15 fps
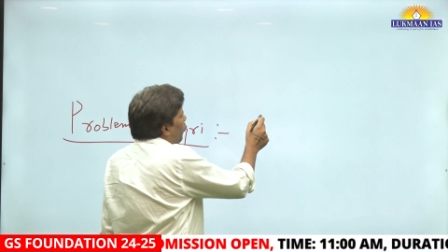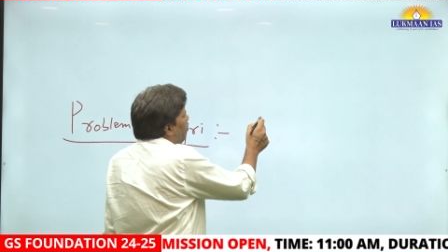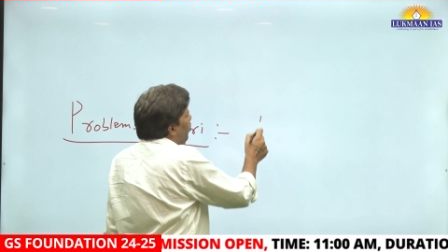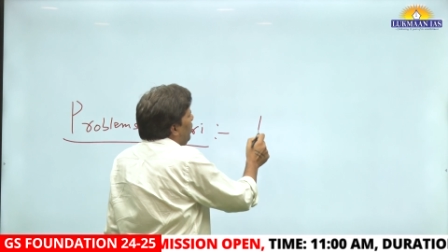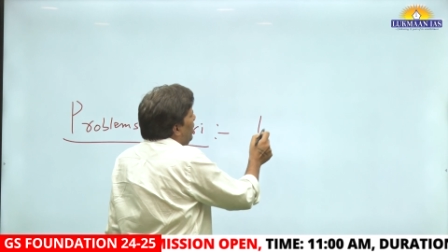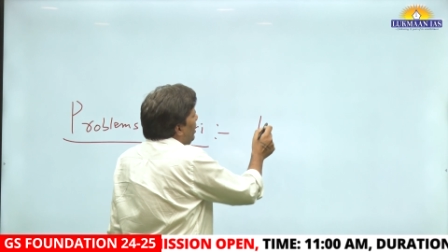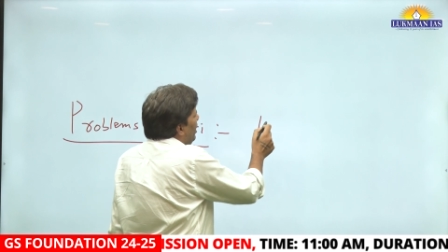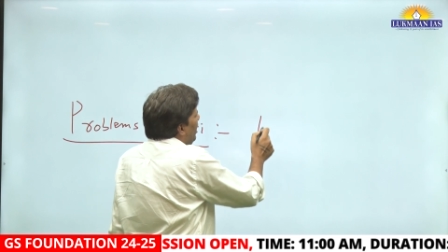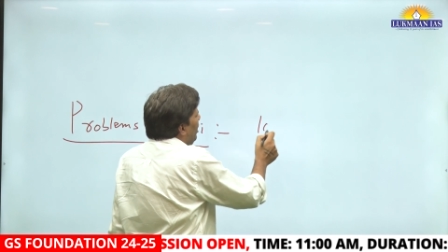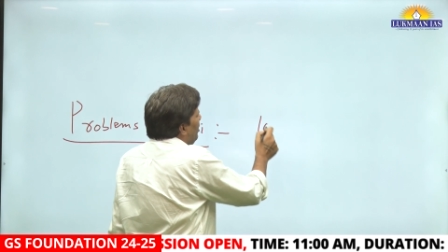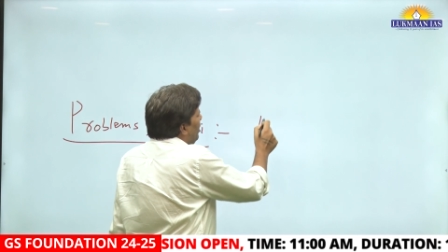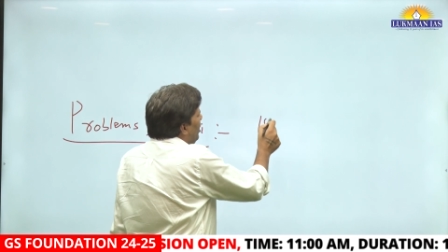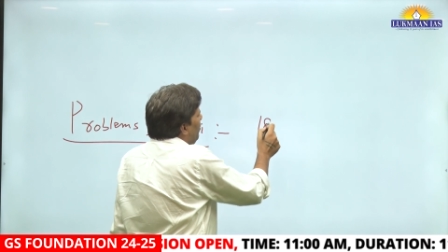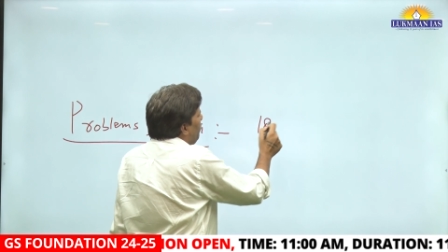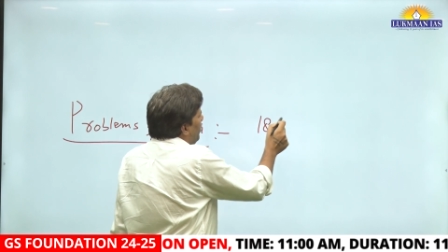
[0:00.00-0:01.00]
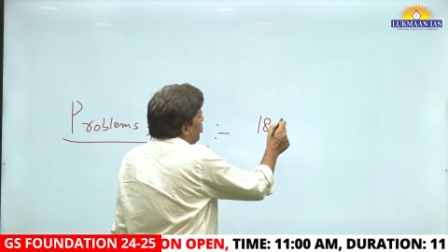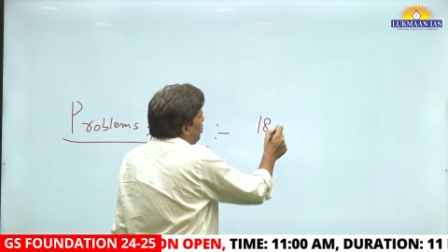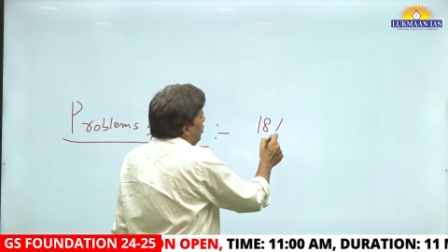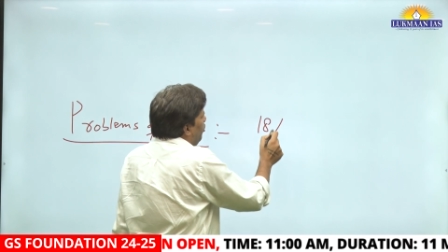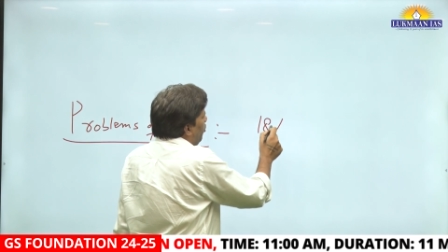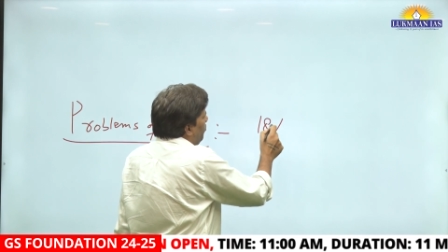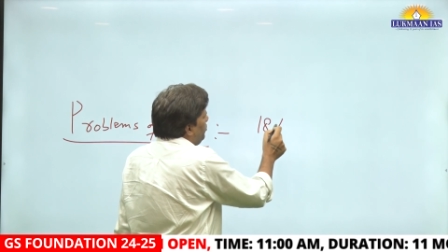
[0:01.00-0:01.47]
only
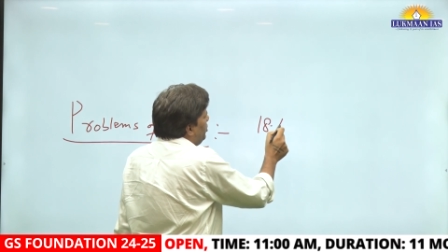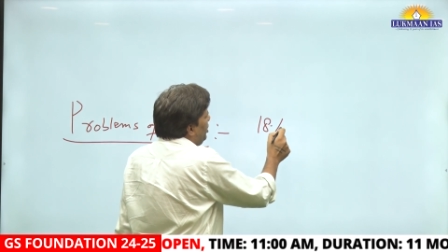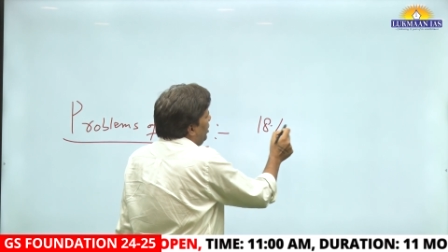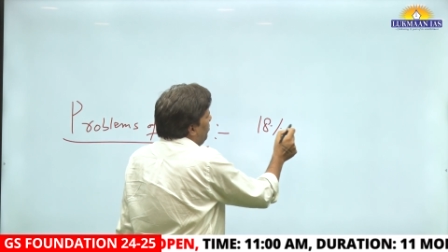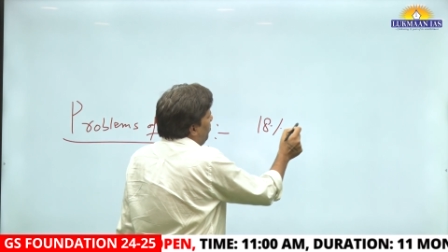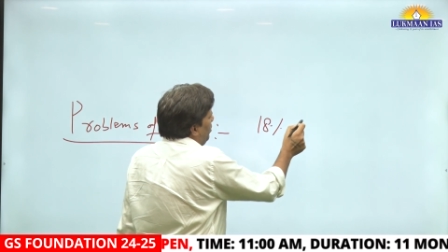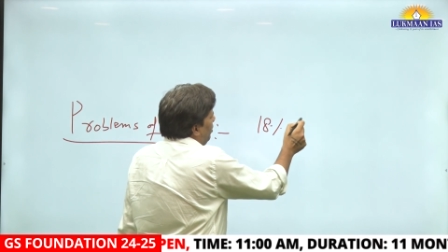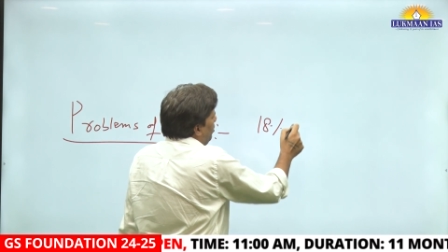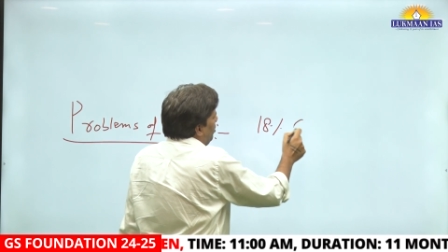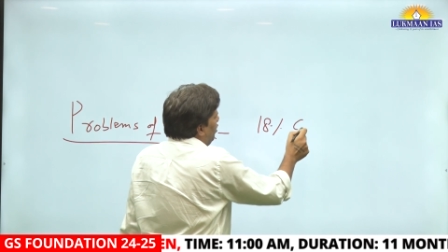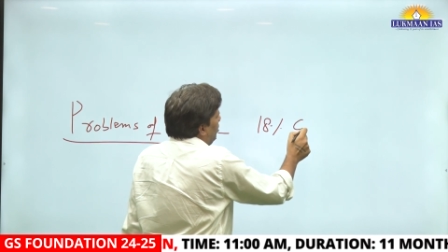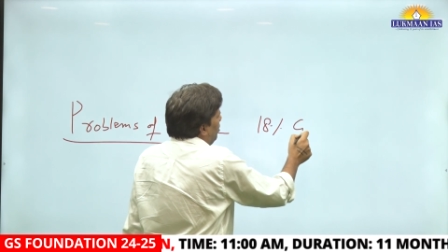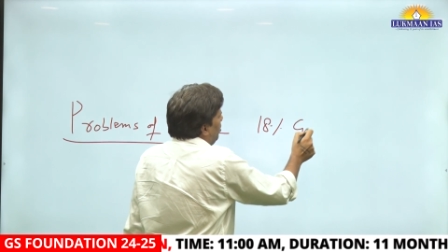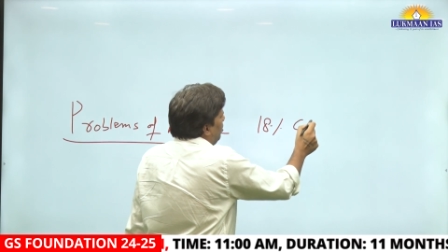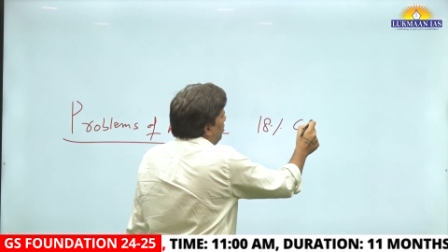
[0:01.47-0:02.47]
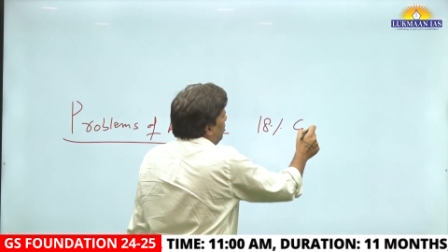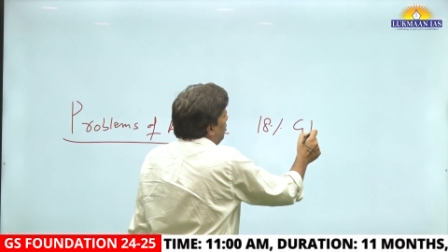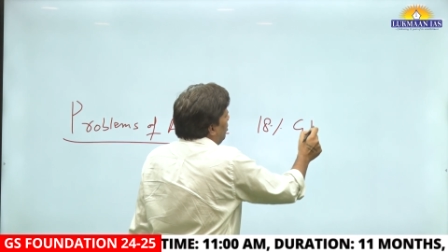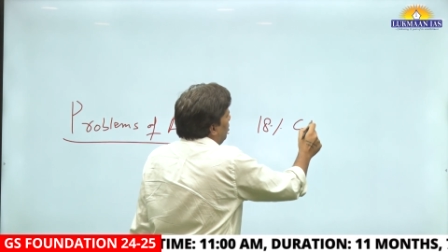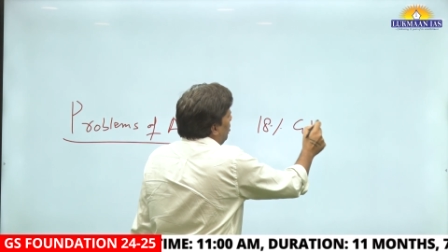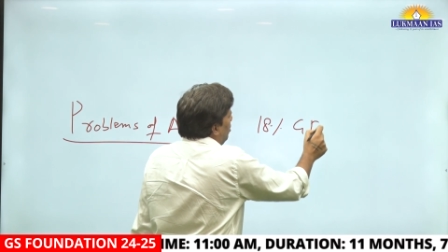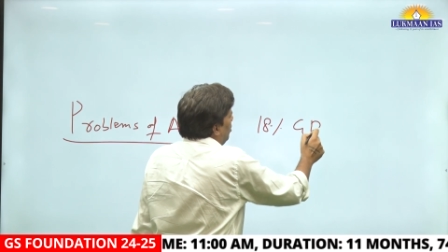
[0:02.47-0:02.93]
18% of GDP
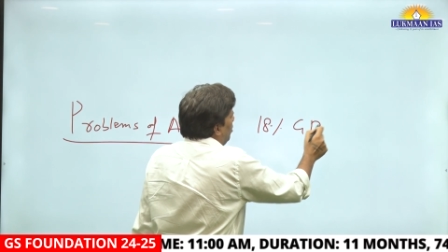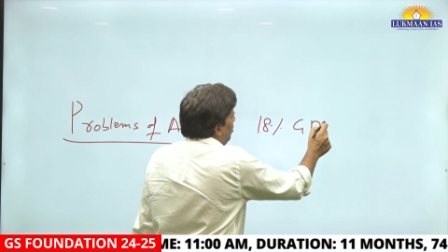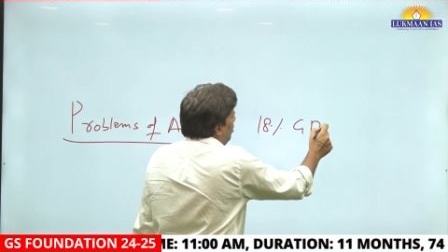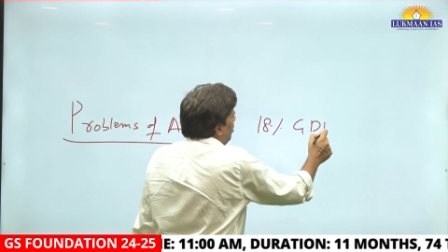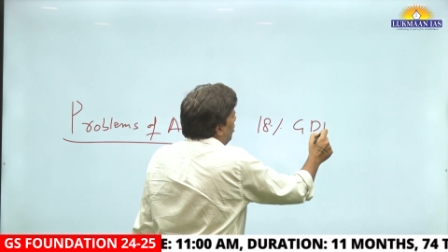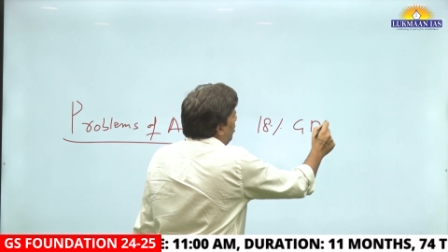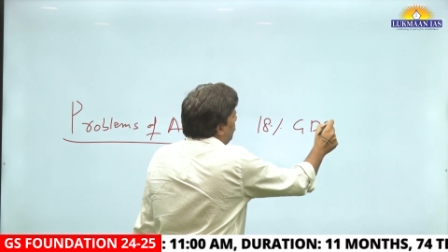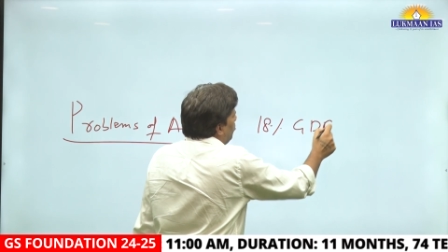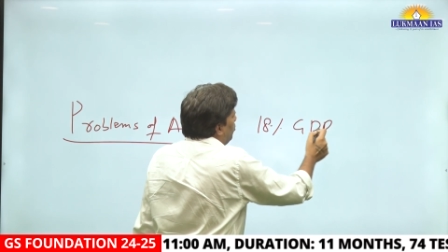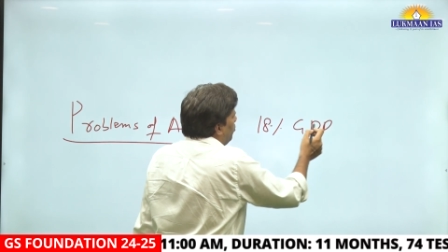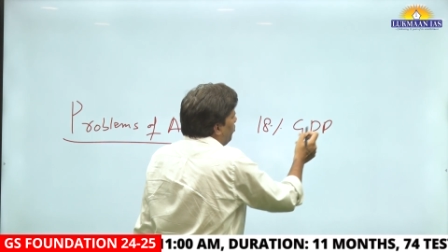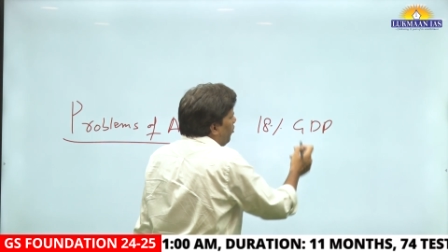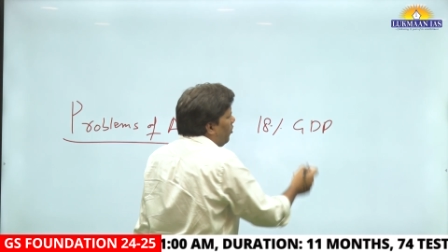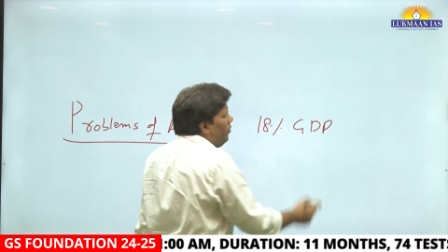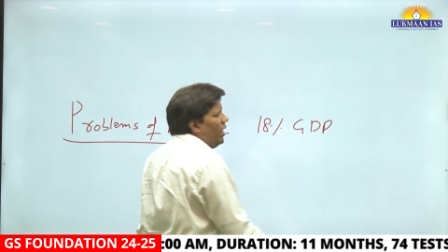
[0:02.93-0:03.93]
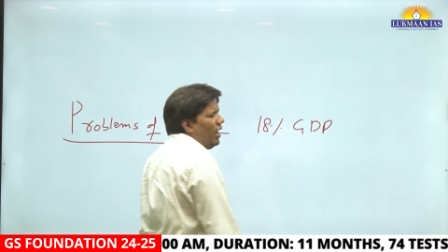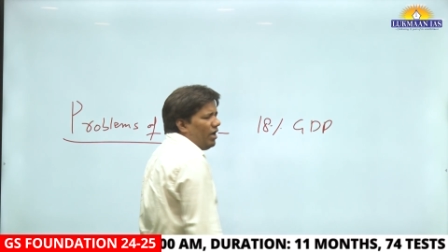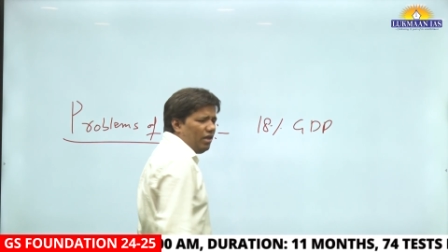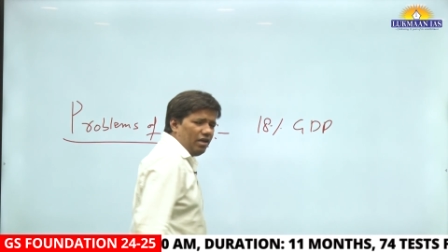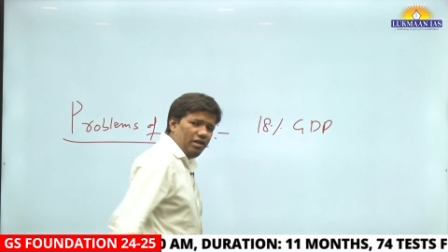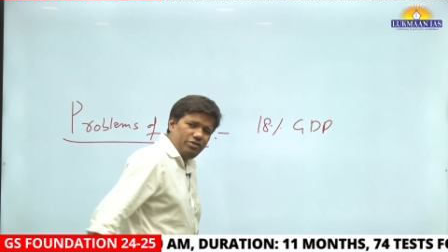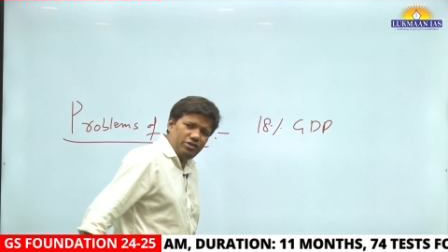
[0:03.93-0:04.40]
comes from
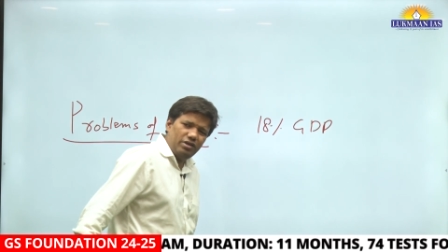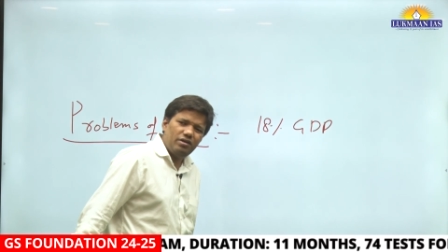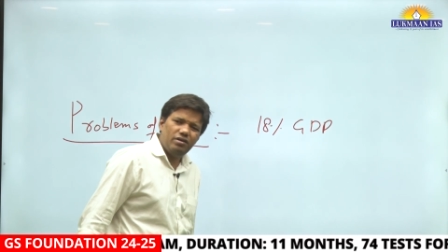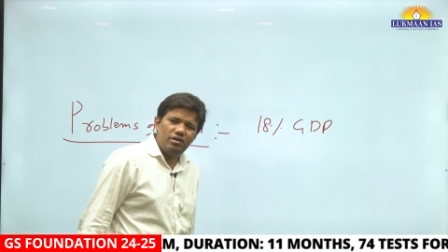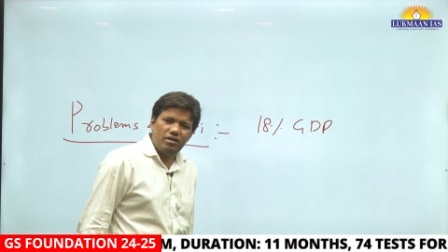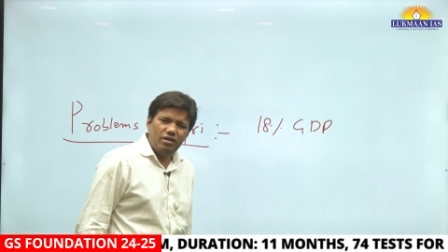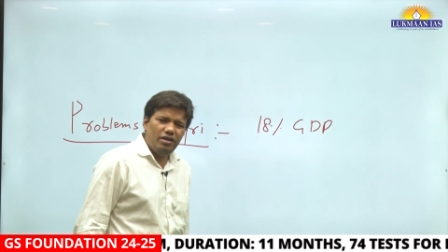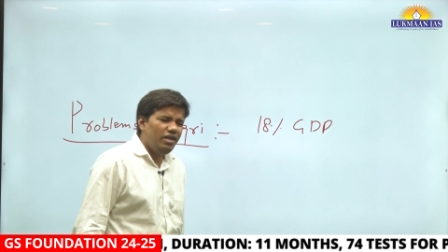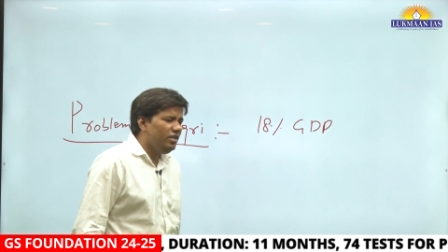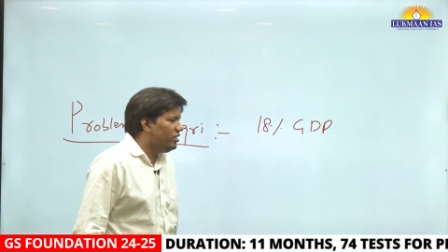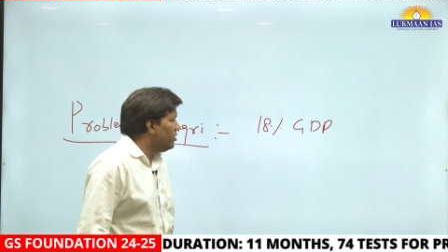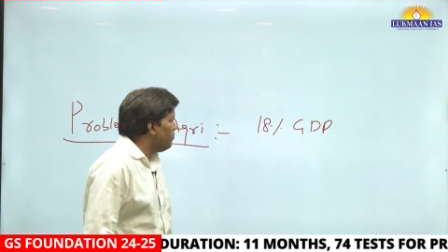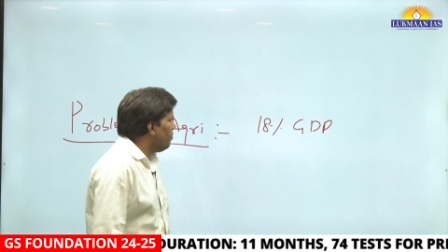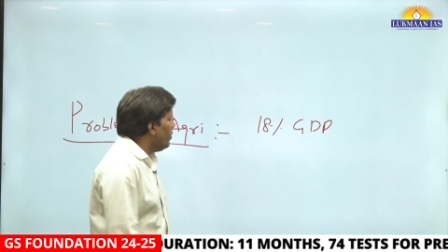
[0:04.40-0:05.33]
agriculture, right?